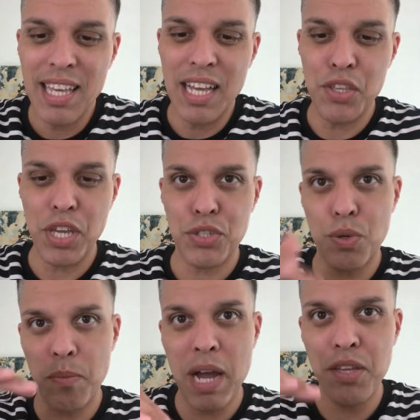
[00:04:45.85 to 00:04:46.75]
And you get to
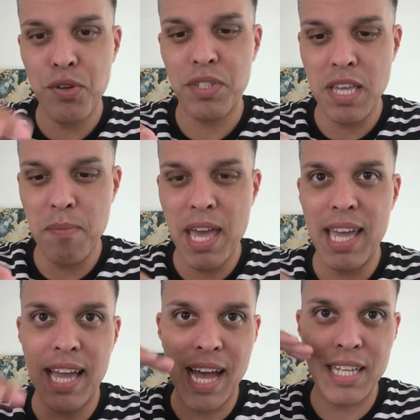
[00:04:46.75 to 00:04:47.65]
remind your team, hey
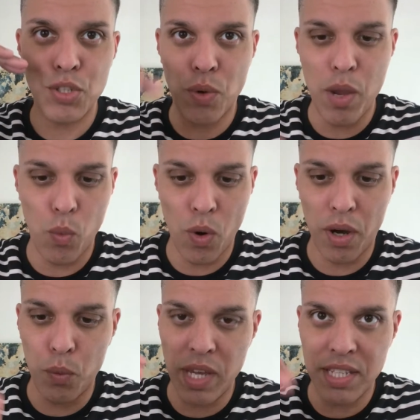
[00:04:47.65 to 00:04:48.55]
guys, great
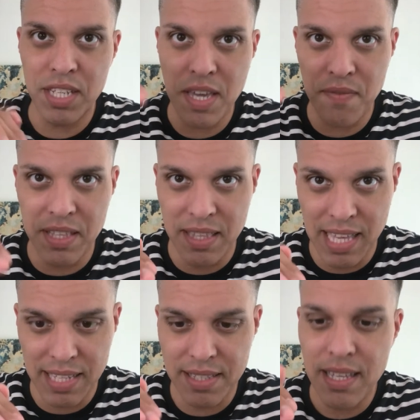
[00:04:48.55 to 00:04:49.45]
work, we achieved
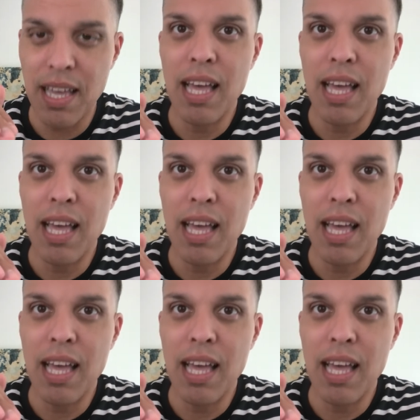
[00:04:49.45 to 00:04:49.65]
this.